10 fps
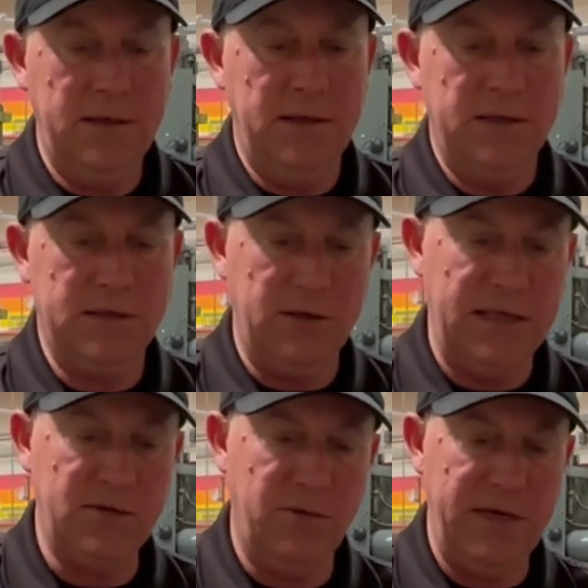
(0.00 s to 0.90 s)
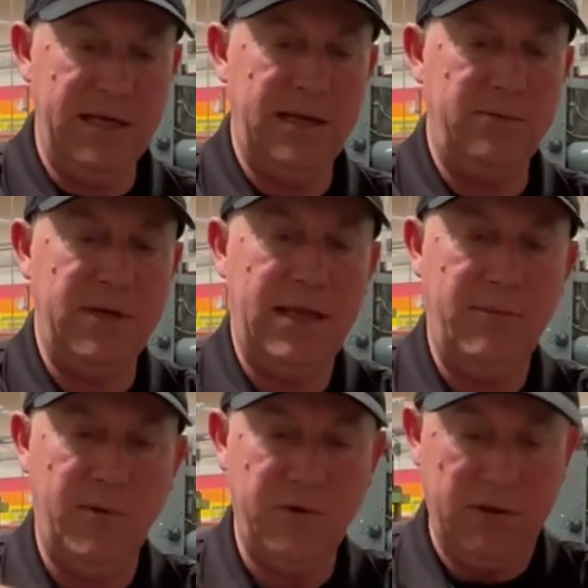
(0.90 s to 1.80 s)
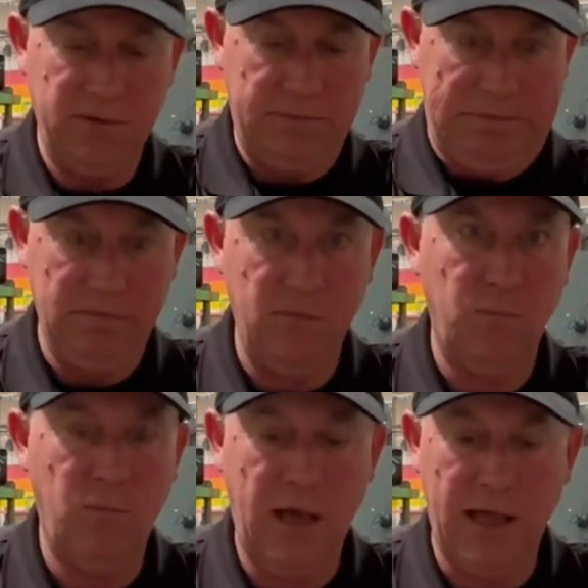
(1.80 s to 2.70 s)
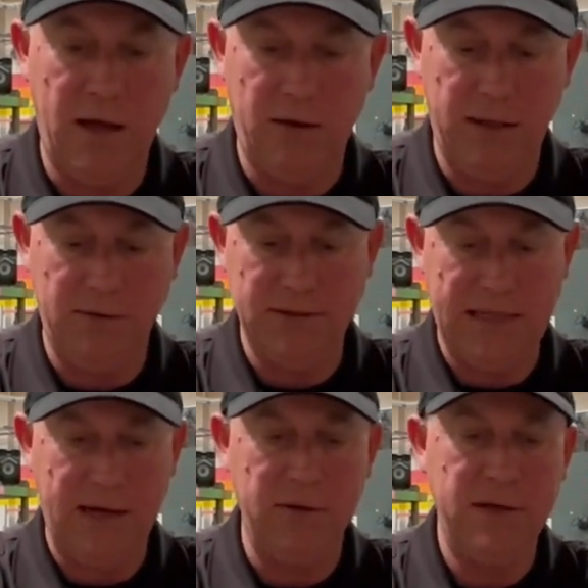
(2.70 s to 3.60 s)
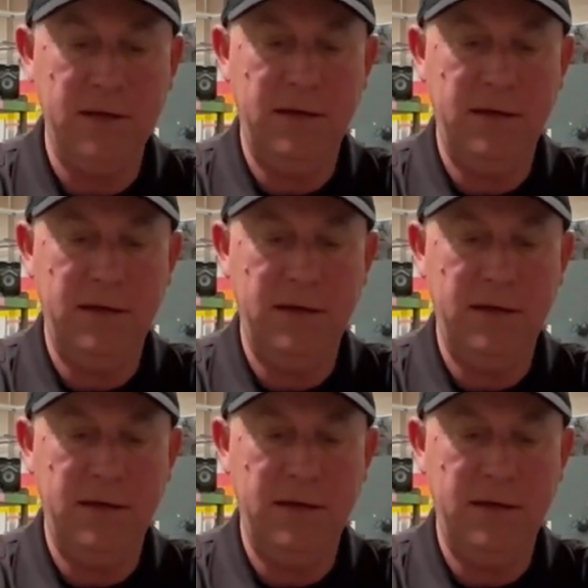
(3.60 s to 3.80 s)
So that's what we did. We came up with, wow, that was loud.